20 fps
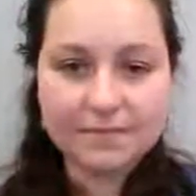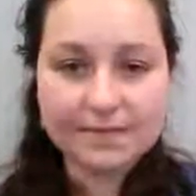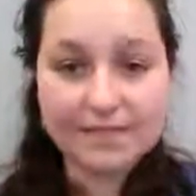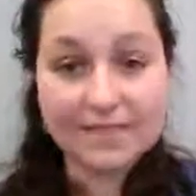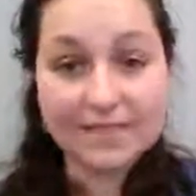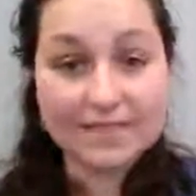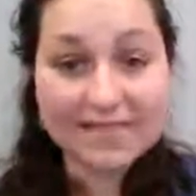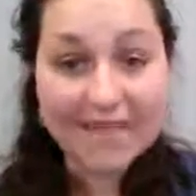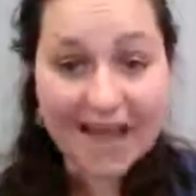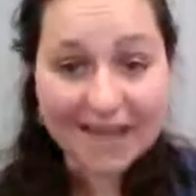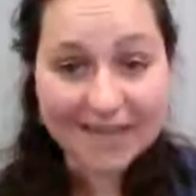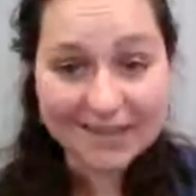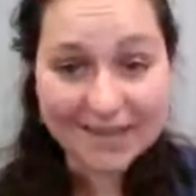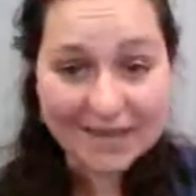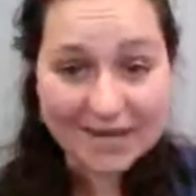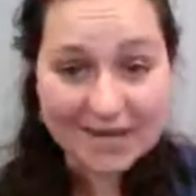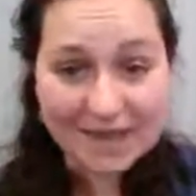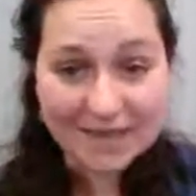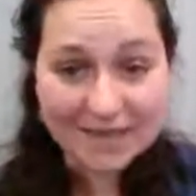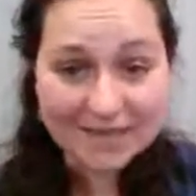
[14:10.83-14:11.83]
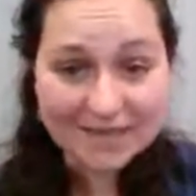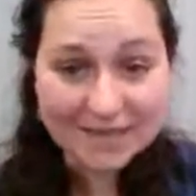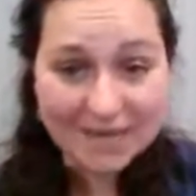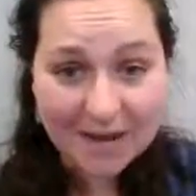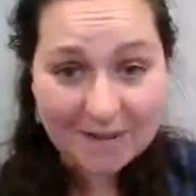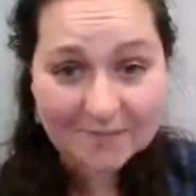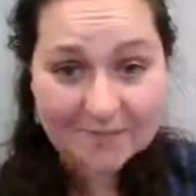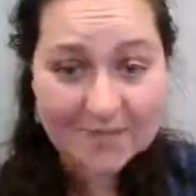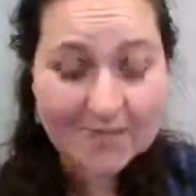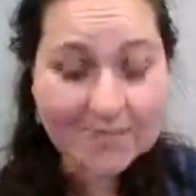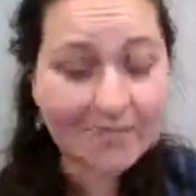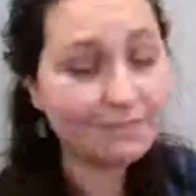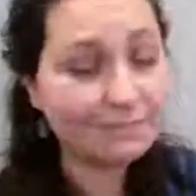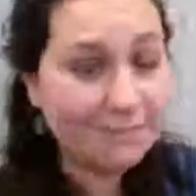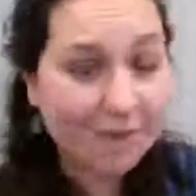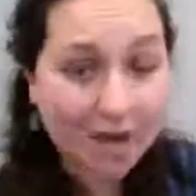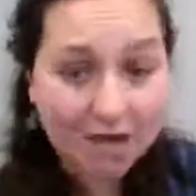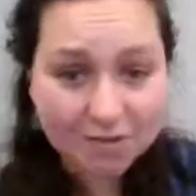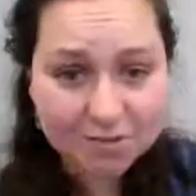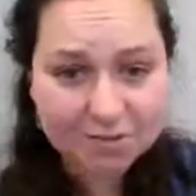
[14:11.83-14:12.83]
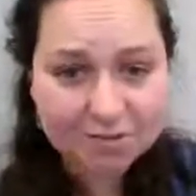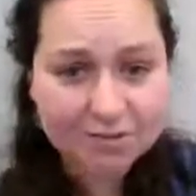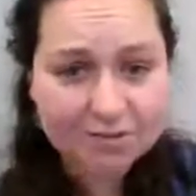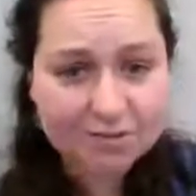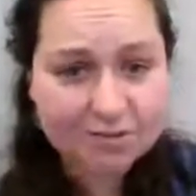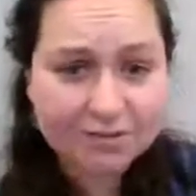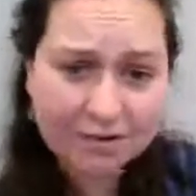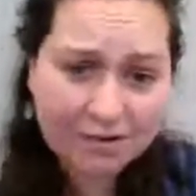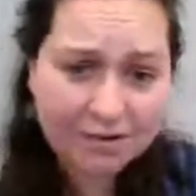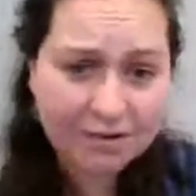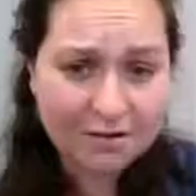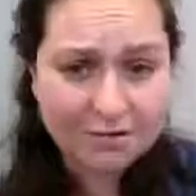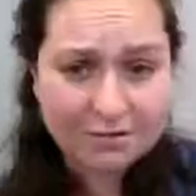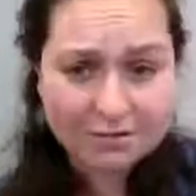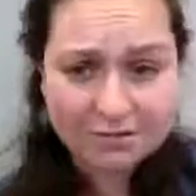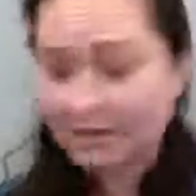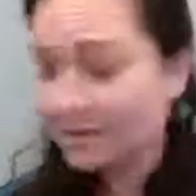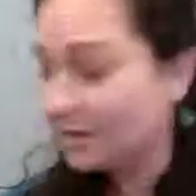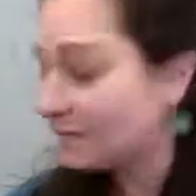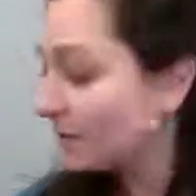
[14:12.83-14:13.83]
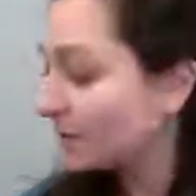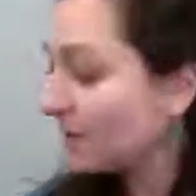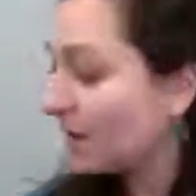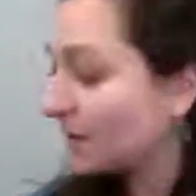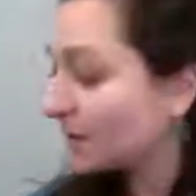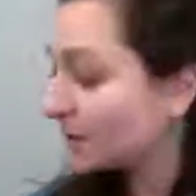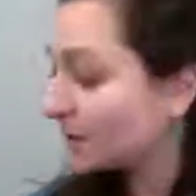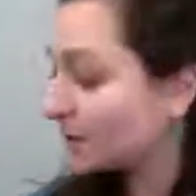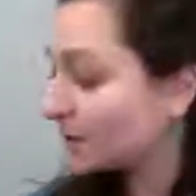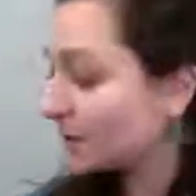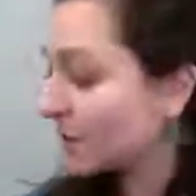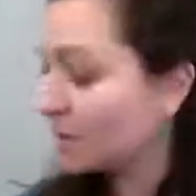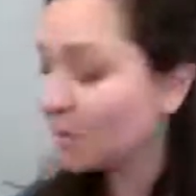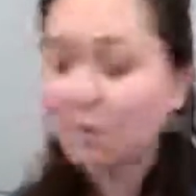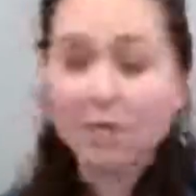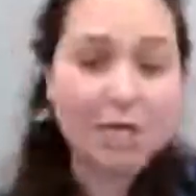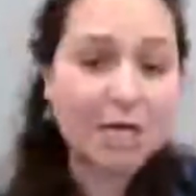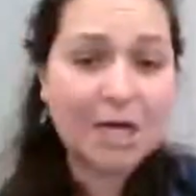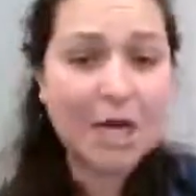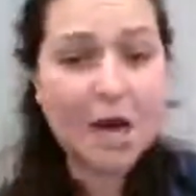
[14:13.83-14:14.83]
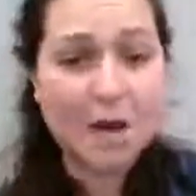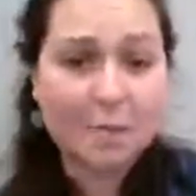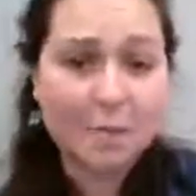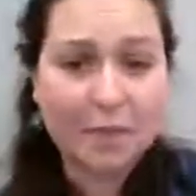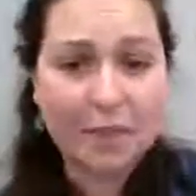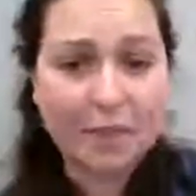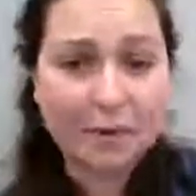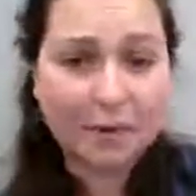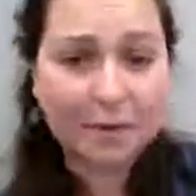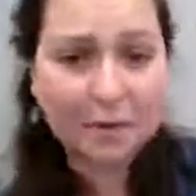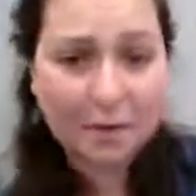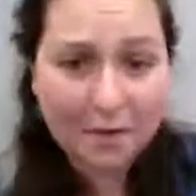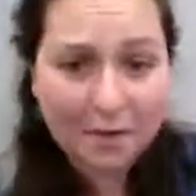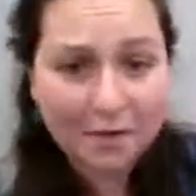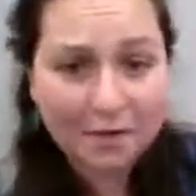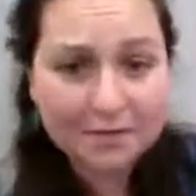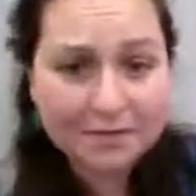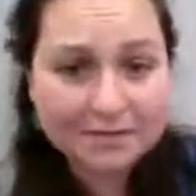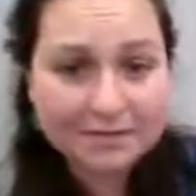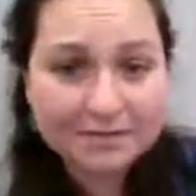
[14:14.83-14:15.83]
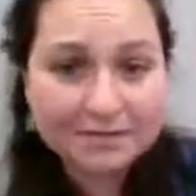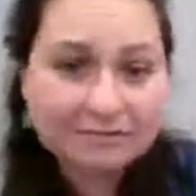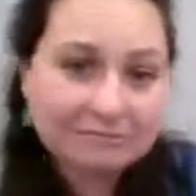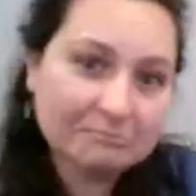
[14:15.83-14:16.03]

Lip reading: The tagline on the top says, monsters only come when they're called.